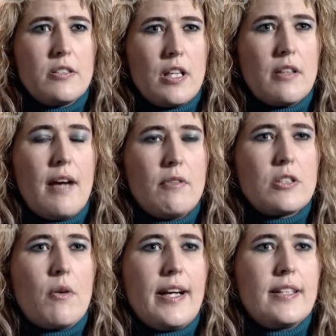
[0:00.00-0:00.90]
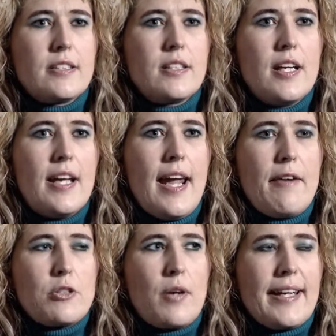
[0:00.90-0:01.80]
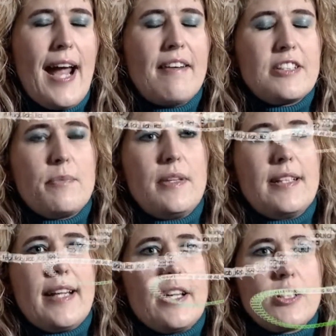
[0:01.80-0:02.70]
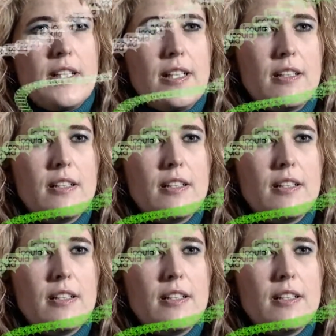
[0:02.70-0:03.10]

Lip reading: So that was quite, it was quite character building actually.